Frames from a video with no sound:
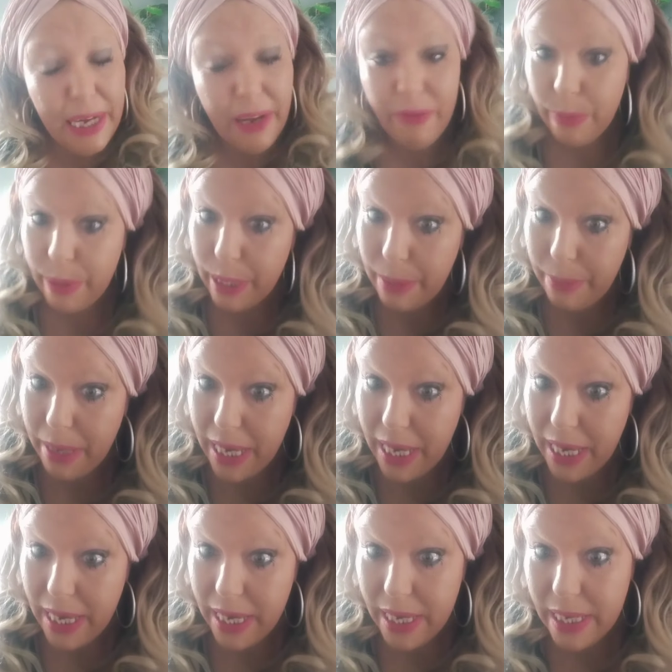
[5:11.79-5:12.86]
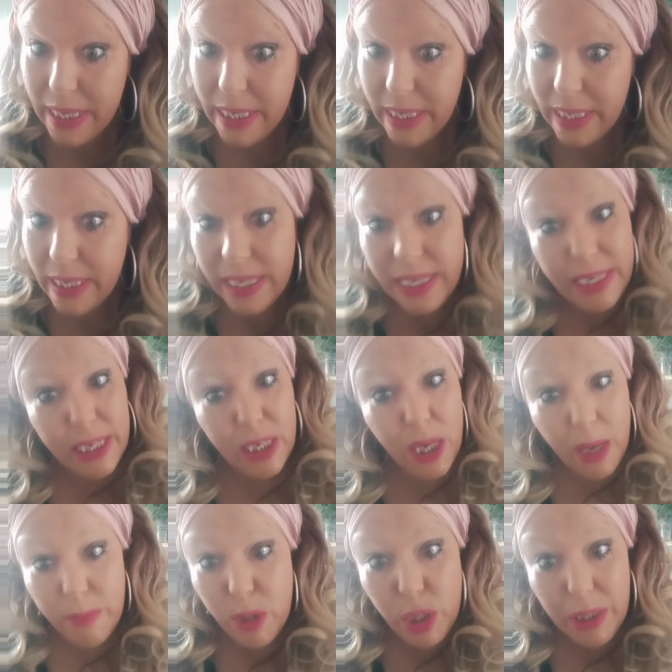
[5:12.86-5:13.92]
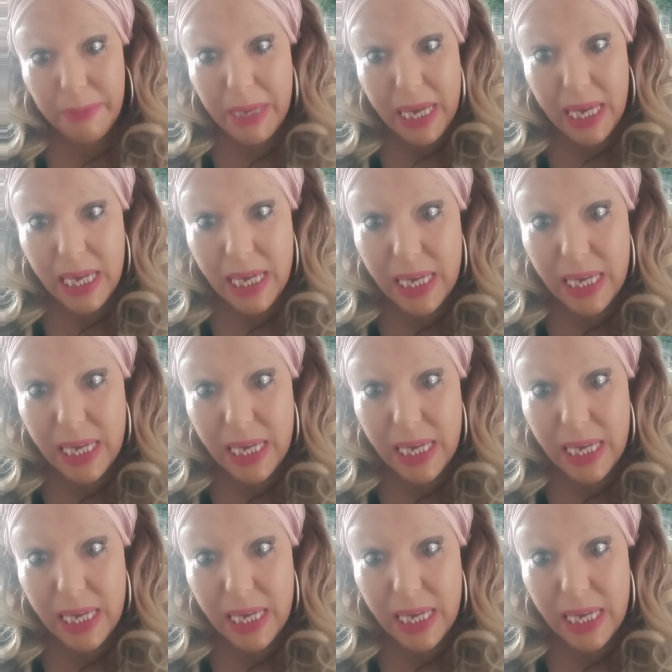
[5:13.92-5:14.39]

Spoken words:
never will be. I'm just me.